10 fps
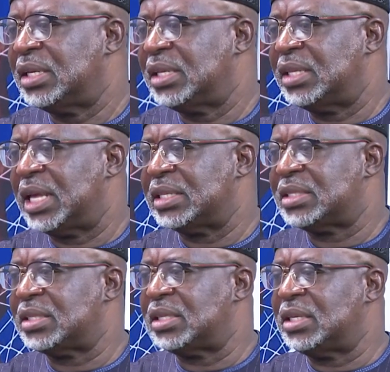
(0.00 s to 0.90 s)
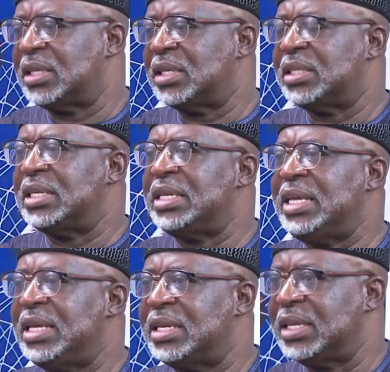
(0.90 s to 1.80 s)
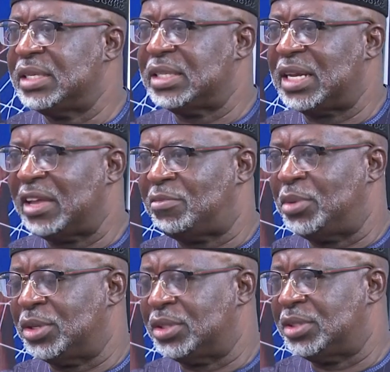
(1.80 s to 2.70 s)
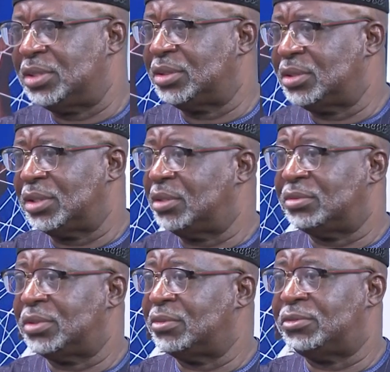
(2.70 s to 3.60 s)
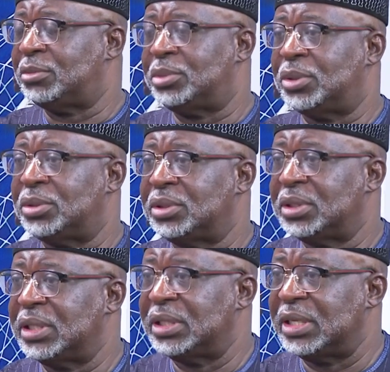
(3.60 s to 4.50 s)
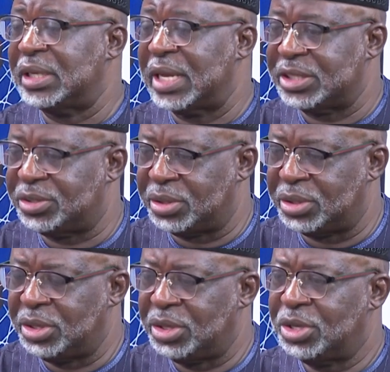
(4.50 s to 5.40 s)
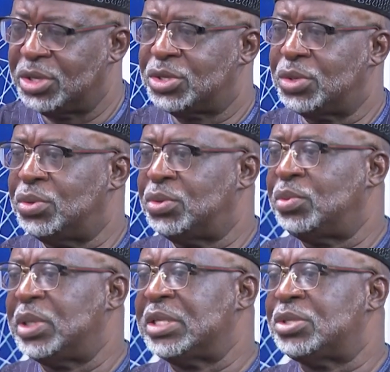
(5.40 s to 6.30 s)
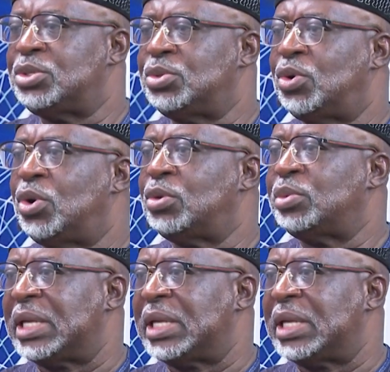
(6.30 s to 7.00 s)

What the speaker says: that the league is the lifeblood of football in Nigeria. So we need to do all we